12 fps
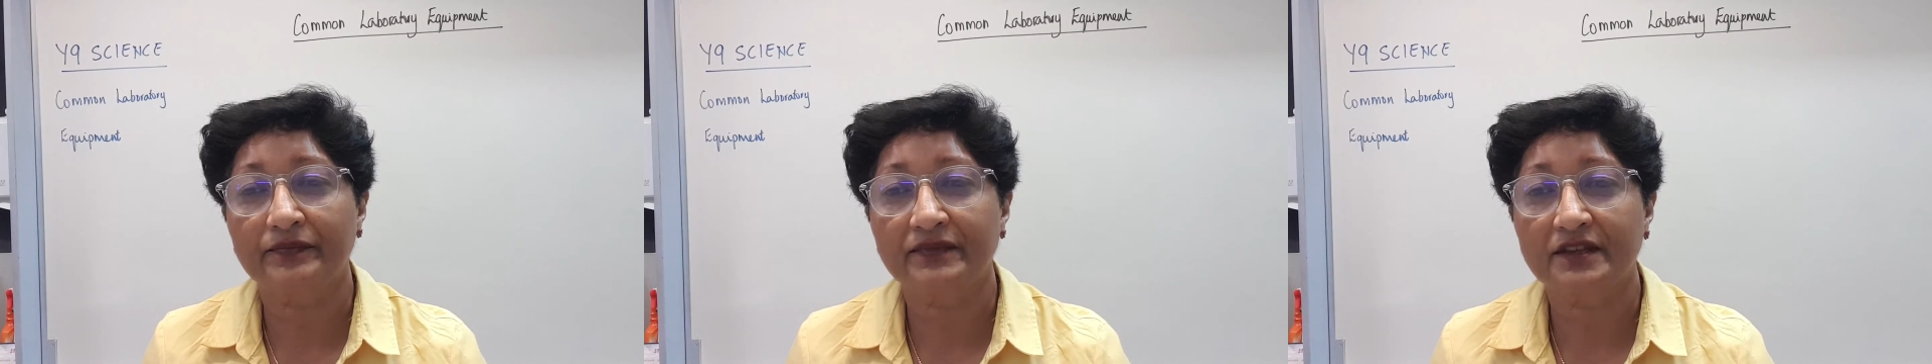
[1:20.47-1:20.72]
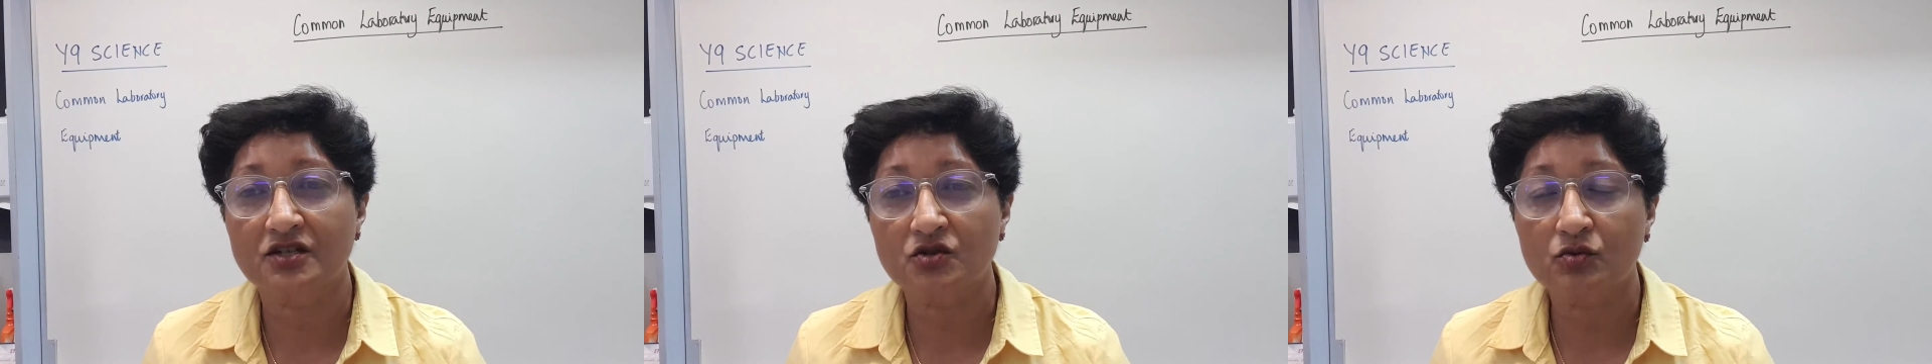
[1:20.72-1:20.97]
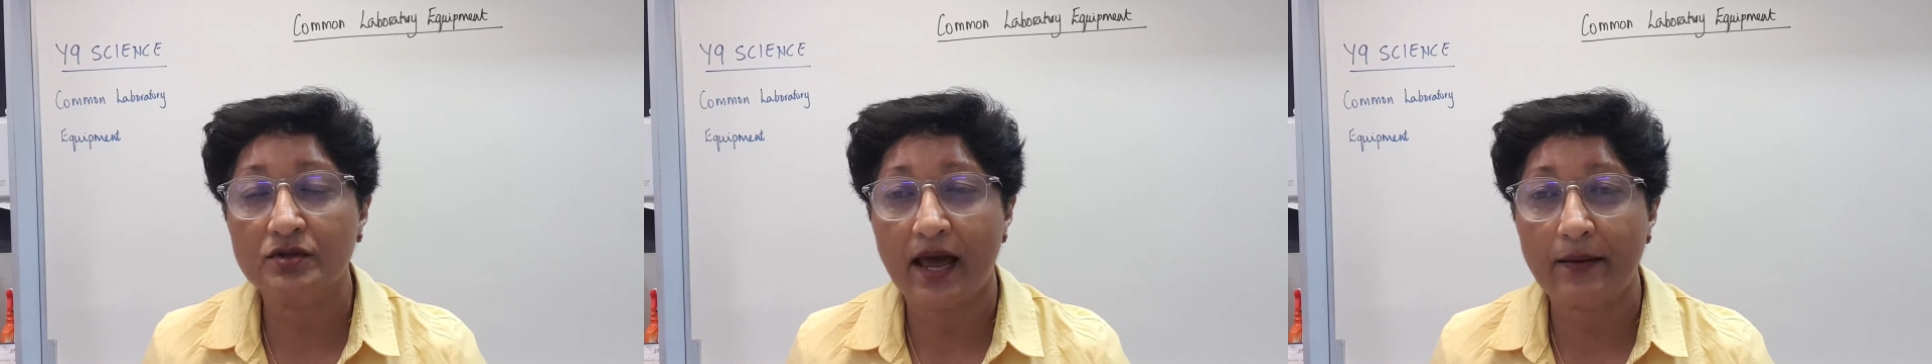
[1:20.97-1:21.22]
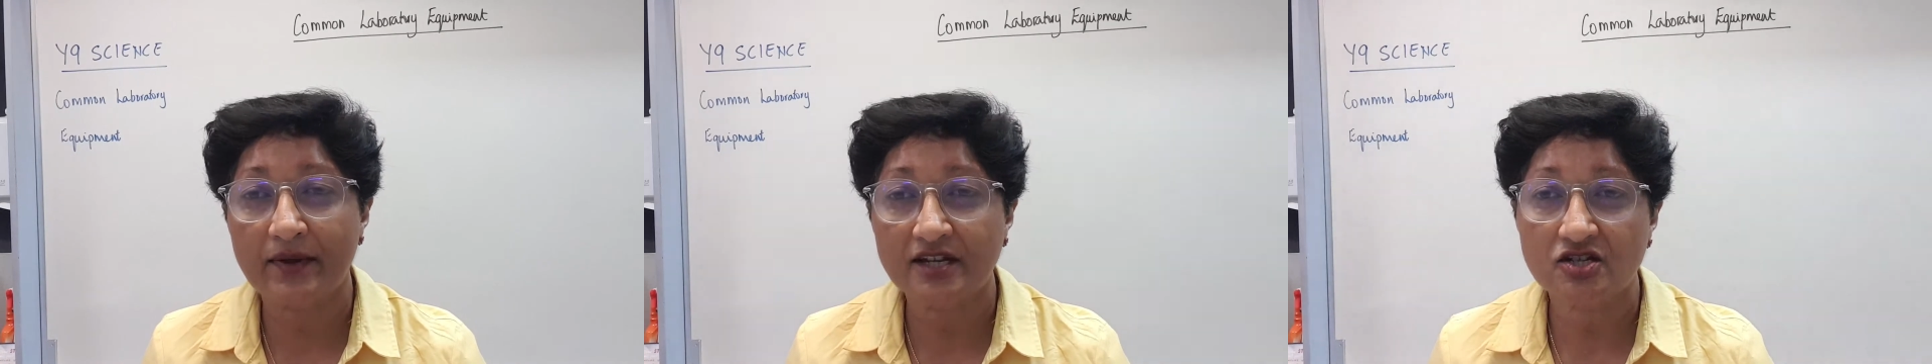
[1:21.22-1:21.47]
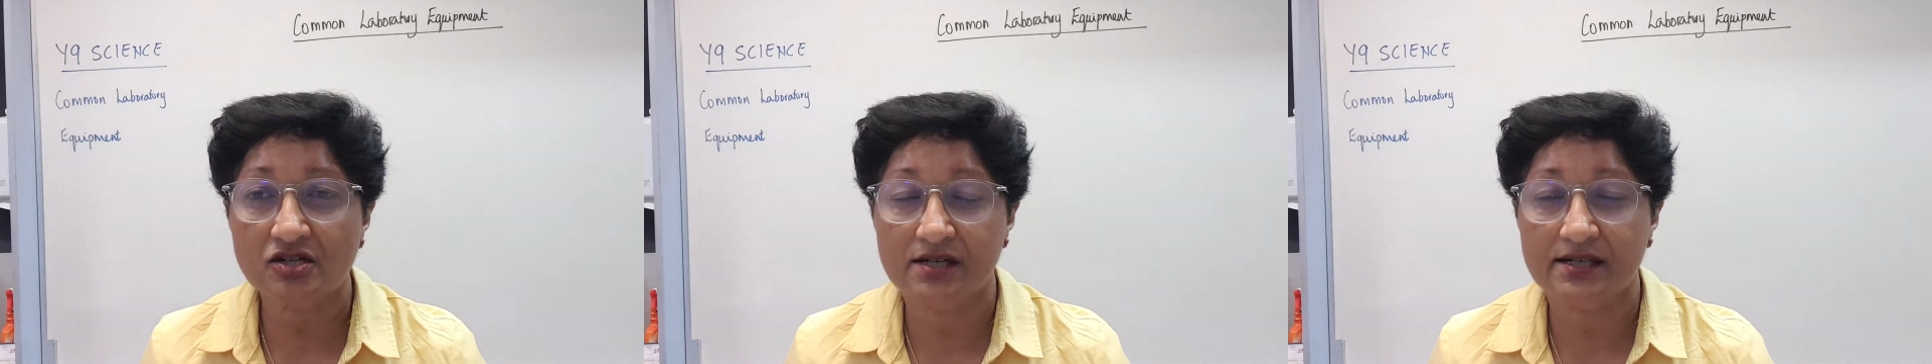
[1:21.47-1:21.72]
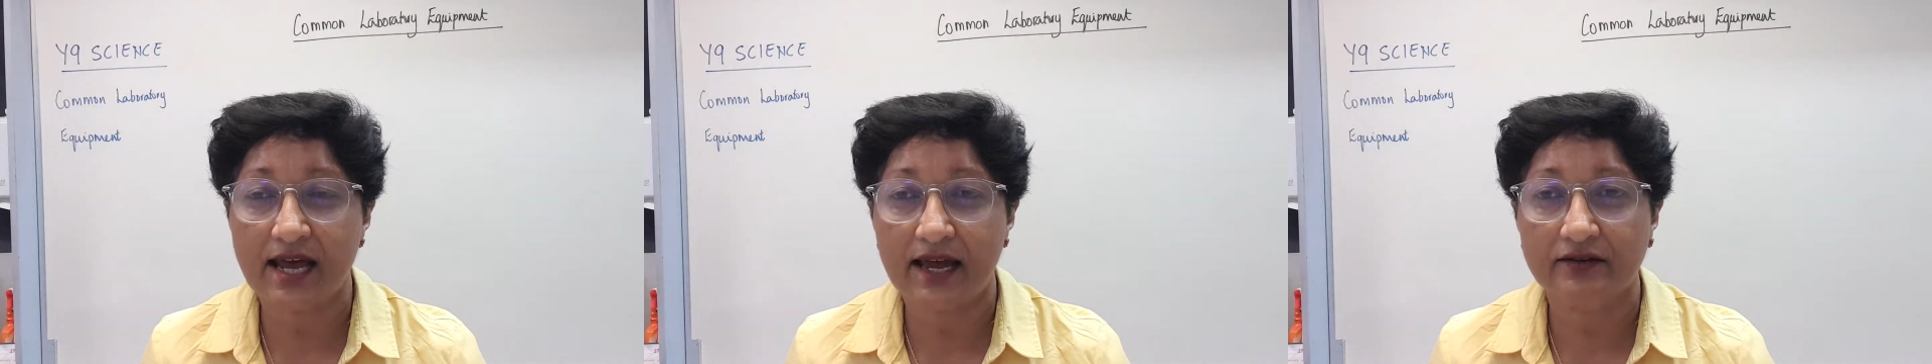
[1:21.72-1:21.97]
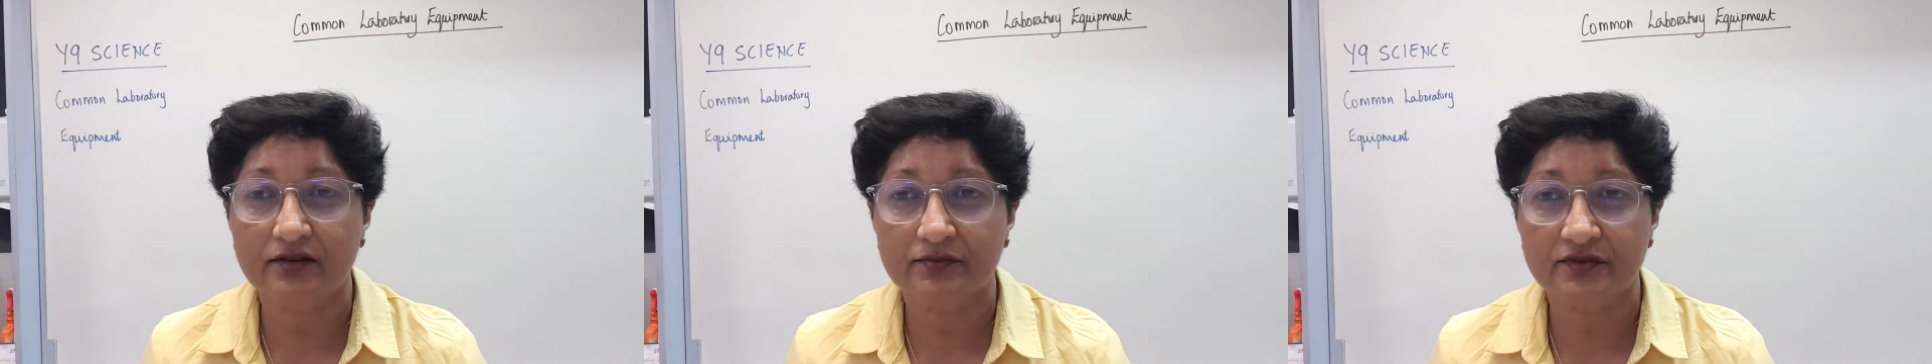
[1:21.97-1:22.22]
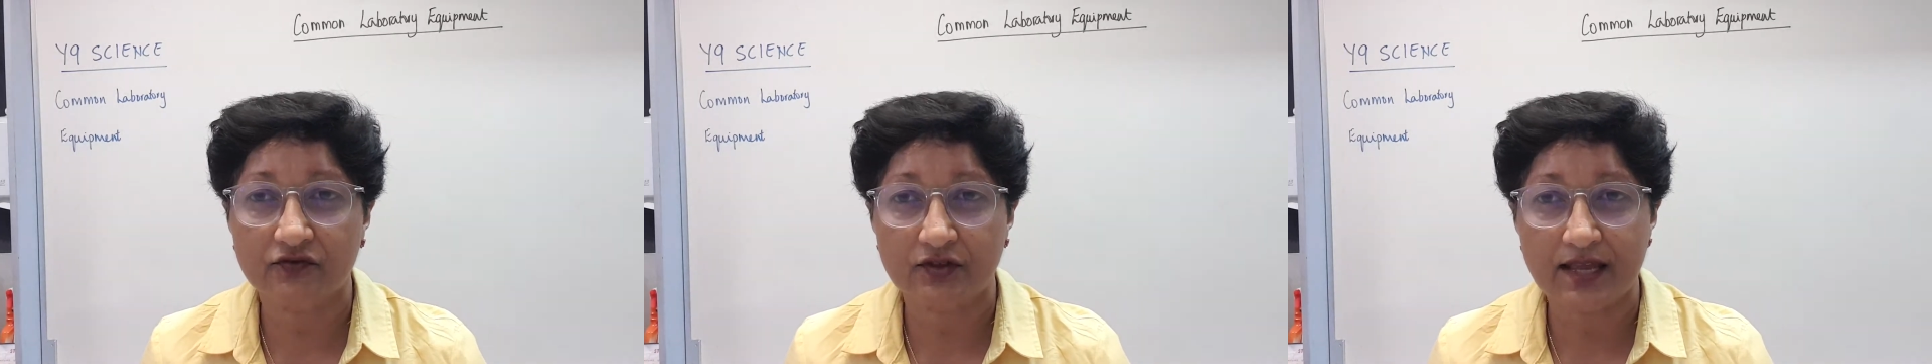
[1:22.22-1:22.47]
the two-dimensional diagrams
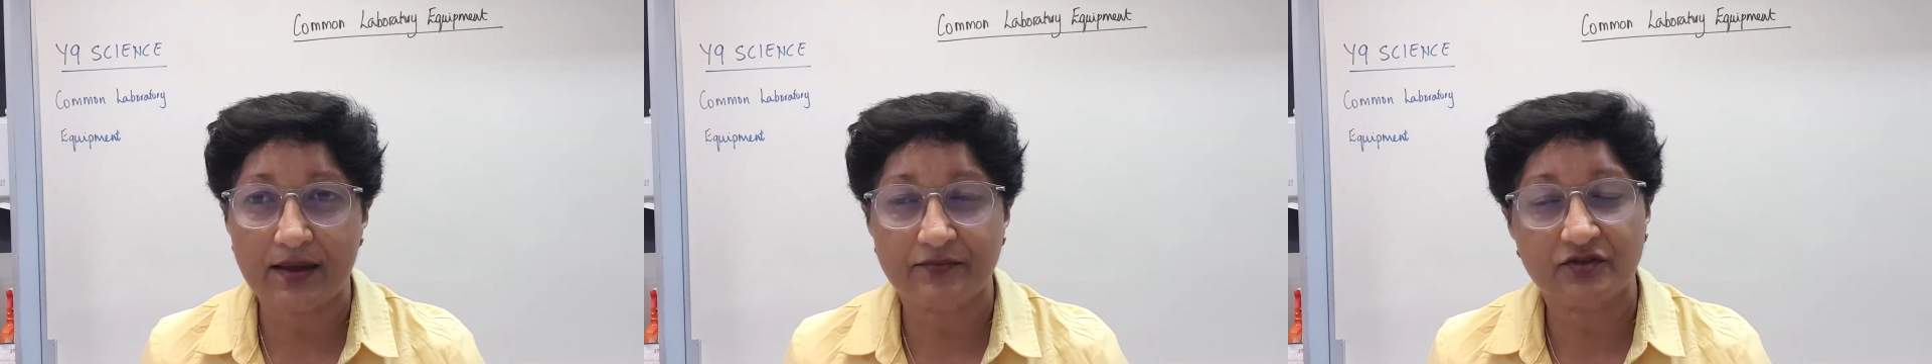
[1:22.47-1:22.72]
for them